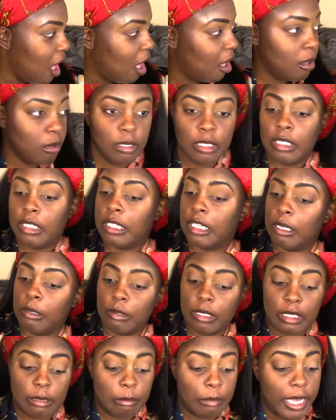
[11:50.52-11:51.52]
Excuse
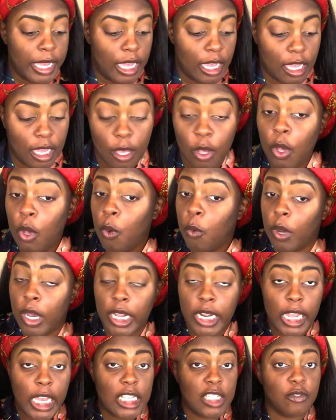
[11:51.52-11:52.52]
me. Well, honey,
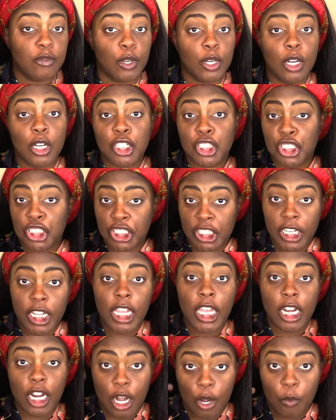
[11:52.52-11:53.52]
as for she and
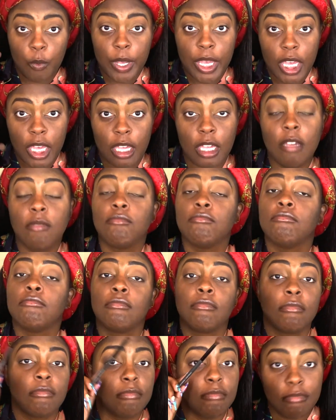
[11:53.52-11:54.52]
her wig,
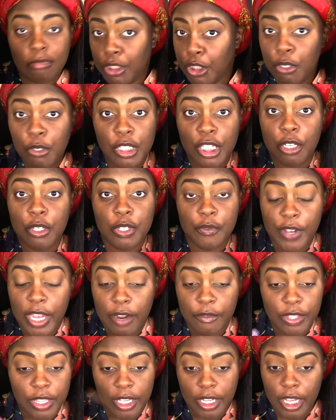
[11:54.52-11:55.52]
used to use it for
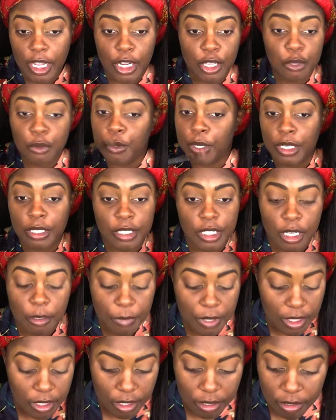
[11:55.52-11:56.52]
everything, honey. You couldn't tell me
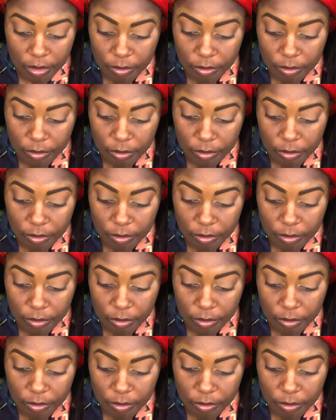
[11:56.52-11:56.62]
nothing.